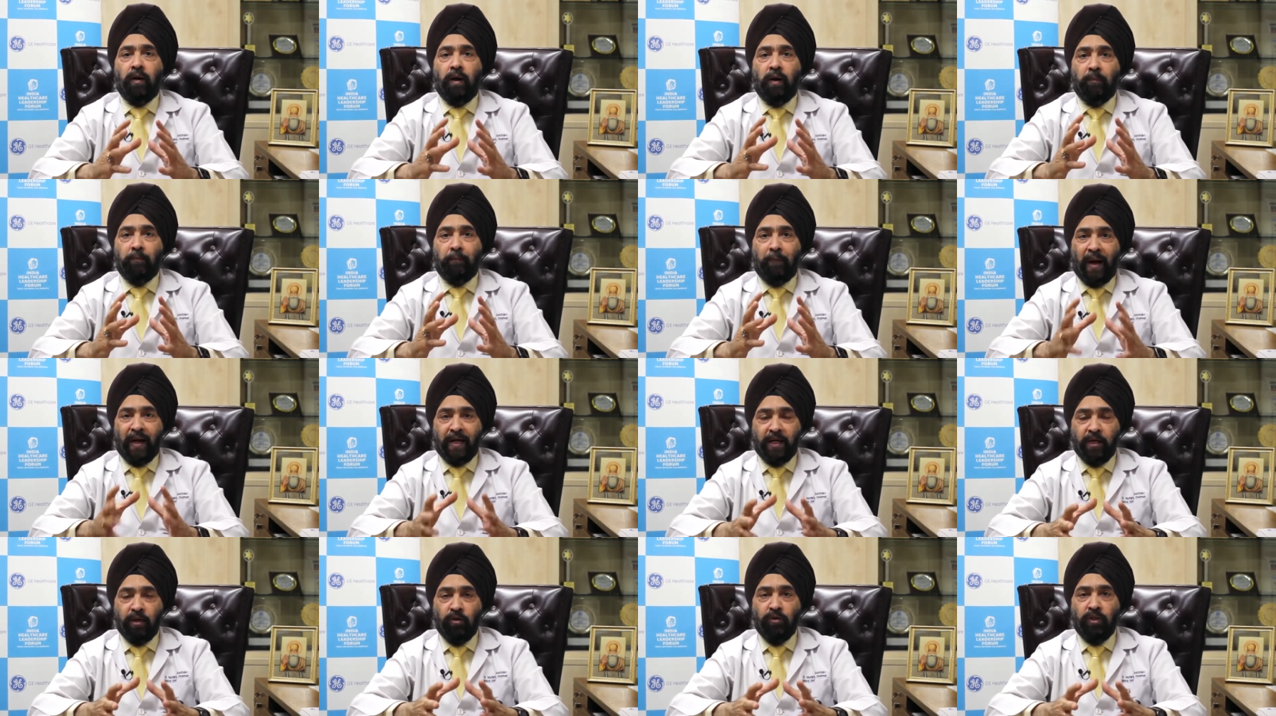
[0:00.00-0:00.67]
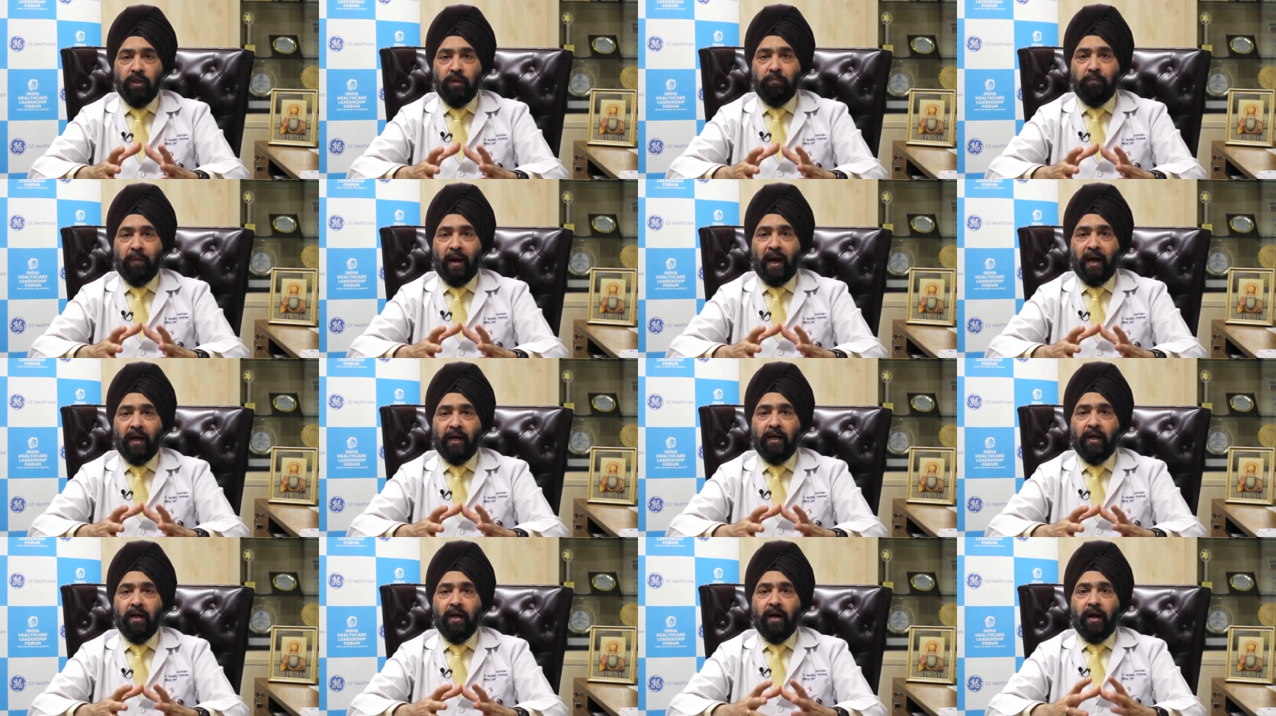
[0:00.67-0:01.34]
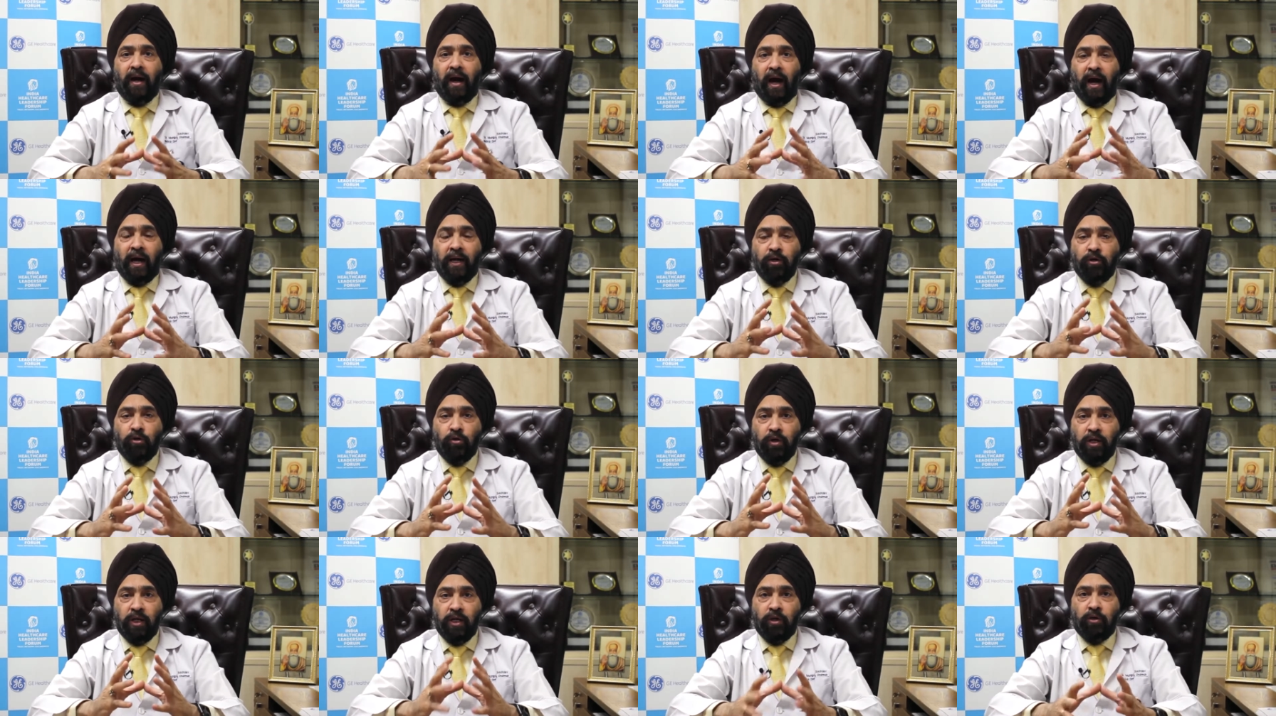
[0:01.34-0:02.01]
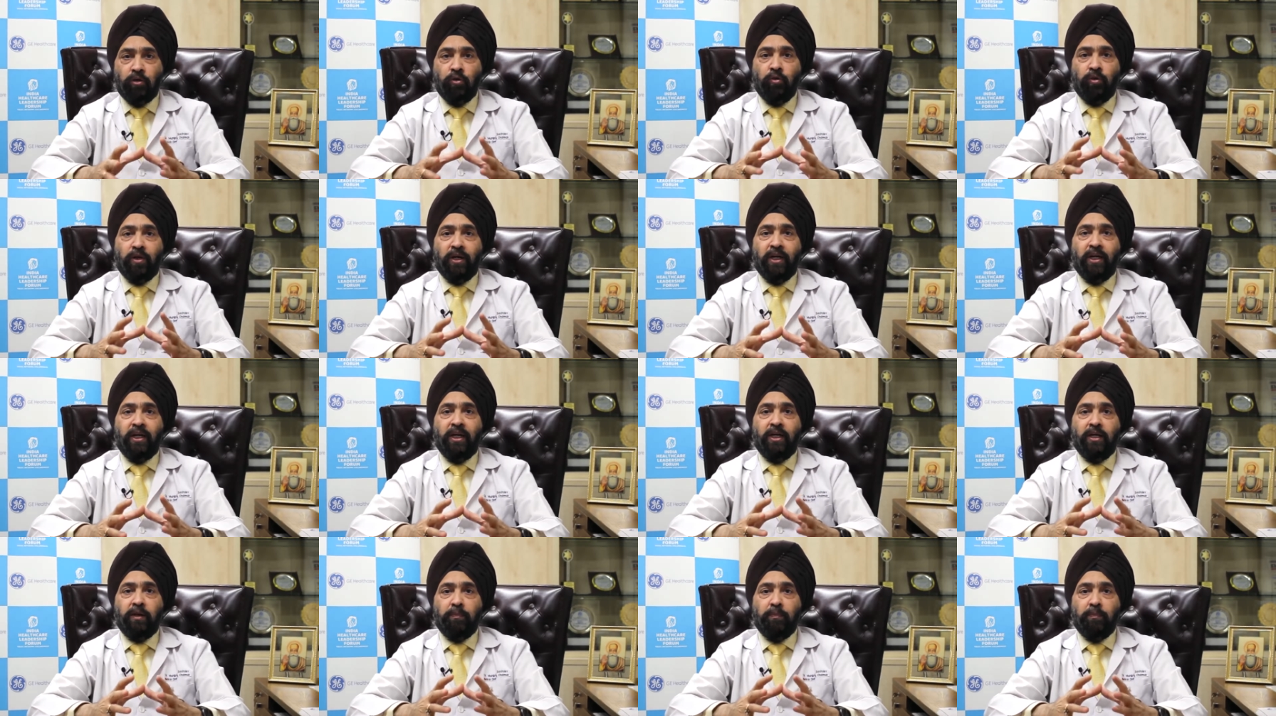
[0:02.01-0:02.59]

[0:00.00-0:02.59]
patted on the back, and you need to create a